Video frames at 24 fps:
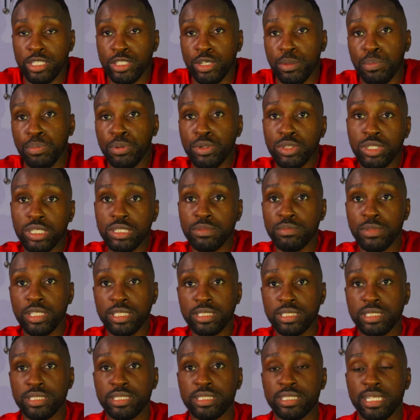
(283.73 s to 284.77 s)
Your pulling
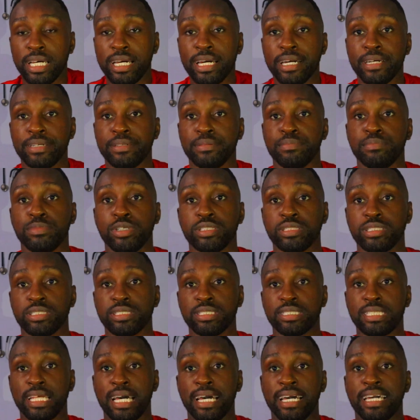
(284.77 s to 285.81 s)
muscles are
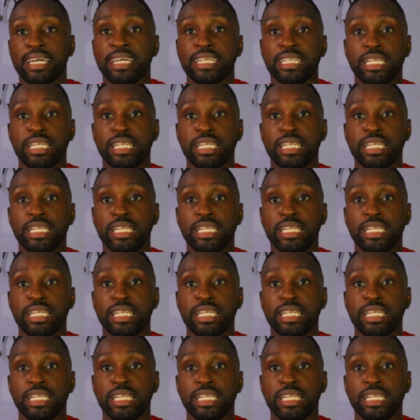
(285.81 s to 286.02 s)
muscles that